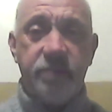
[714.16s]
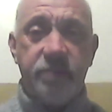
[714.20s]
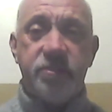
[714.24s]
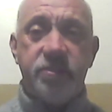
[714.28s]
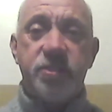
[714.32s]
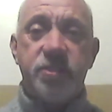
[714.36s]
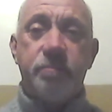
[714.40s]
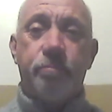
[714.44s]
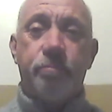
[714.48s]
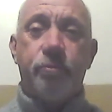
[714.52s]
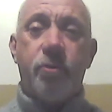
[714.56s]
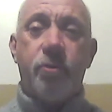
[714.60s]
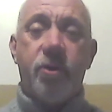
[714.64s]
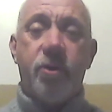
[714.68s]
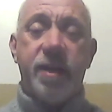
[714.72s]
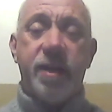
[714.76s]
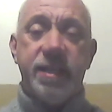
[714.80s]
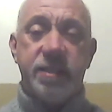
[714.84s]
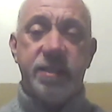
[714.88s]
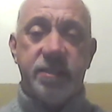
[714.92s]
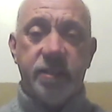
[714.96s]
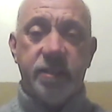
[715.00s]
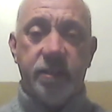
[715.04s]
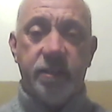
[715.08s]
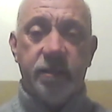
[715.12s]
both
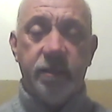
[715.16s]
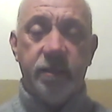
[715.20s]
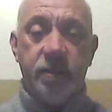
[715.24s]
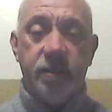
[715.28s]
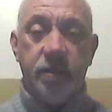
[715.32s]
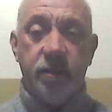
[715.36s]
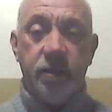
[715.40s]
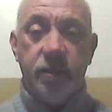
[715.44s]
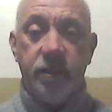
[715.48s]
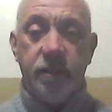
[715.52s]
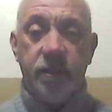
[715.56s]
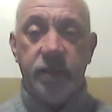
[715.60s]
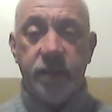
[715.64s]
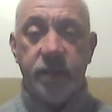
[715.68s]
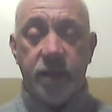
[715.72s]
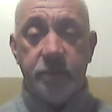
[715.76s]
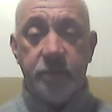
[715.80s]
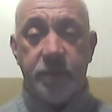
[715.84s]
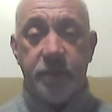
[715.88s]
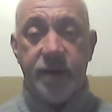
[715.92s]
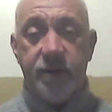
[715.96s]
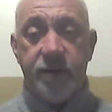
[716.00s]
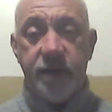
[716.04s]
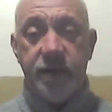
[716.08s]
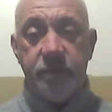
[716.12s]
surprised that, you know,
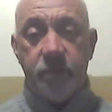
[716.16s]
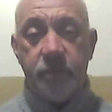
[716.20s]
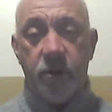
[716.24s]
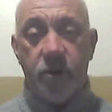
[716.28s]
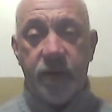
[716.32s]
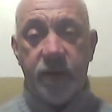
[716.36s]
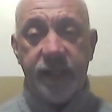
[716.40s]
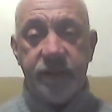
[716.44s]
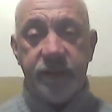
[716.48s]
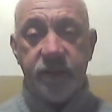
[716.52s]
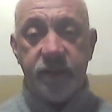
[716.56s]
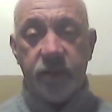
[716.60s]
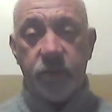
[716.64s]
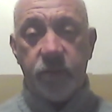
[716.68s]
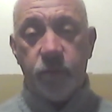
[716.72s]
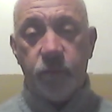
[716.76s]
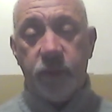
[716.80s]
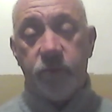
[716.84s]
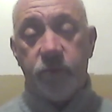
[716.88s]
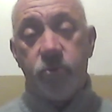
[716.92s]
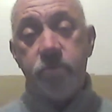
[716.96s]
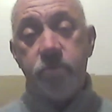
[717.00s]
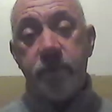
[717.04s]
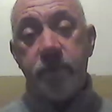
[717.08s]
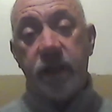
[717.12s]
bearing in mind that
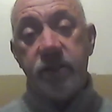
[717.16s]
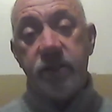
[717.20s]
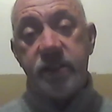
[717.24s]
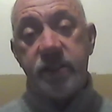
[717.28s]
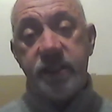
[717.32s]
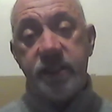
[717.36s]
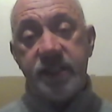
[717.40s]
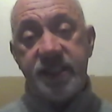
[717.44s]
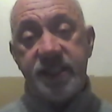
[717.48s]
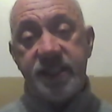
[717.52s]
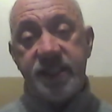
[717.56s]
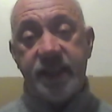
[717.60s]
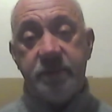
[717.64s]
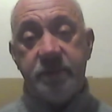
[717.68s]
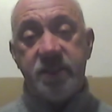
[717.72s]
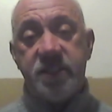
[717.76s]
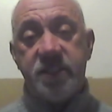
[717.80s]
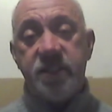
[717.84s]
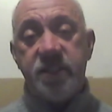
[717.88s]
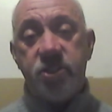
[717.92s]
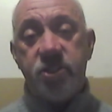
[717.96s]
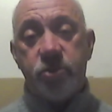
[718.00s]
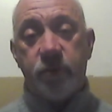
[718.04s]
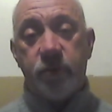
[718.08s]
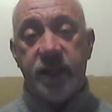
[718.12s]
we're almost in the same
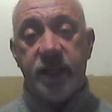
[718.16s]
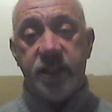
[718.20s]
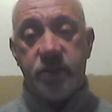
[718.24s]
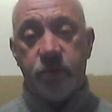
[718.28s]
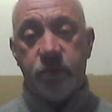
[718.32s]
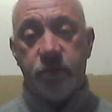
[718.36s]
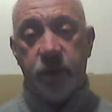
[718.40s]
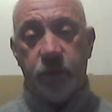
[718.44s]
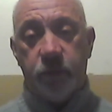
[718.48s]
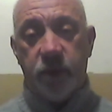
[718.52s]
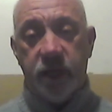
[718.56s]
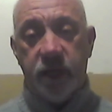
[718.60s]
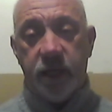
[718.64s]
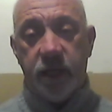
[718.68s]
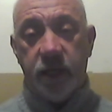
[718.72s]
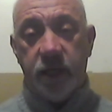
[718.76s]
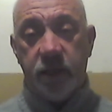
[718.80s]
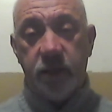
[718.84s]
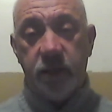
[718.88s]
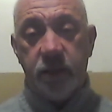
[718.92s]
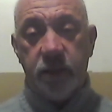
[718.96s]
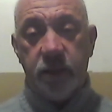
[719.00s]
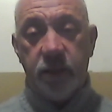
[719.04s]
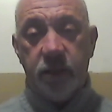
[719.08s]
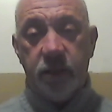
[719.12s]
situation we were
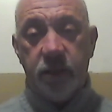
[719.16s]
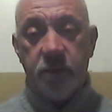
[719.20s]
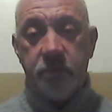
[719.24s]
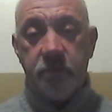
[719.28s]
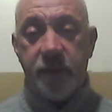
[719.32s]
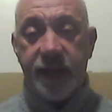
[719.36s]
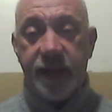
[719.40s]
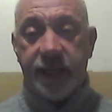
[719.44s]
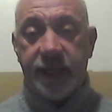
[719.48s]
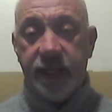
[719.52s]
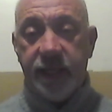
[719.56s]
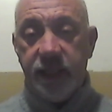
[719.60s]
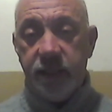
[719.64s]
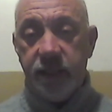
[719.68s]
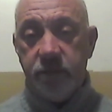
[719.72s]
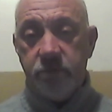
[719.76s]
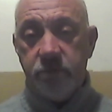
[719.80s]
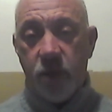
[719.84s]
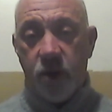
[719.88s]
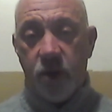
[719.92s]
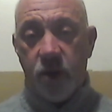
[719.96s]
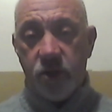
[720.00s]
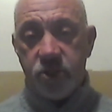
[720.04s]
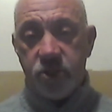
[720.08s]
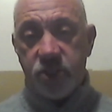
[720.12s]
back in
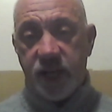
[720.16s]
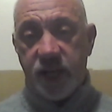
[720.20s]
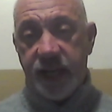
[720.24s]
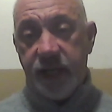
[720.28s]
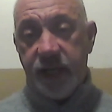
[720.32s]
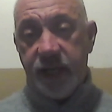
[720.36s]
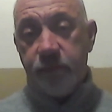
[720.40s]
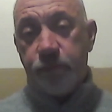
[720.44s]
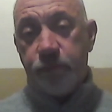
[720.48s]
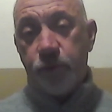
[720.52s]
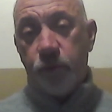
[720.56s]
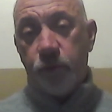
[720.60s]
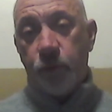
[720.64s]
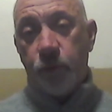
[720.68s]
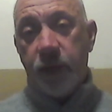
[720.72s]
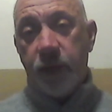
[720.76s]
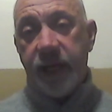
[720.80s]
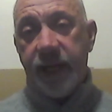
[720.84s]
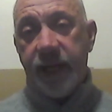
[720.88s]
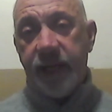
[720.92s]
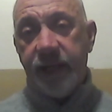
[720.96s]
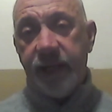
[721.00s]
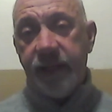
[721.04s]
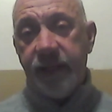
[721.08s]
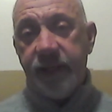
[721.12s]
March, April,
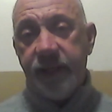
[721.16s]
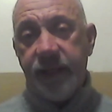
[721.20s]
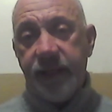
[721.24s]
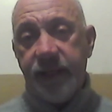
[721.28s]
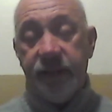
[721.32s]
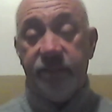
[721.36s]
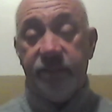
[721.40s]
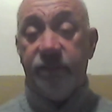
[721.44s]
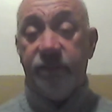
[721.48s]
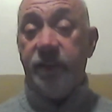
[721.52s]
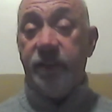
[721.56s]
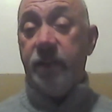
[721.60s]
where in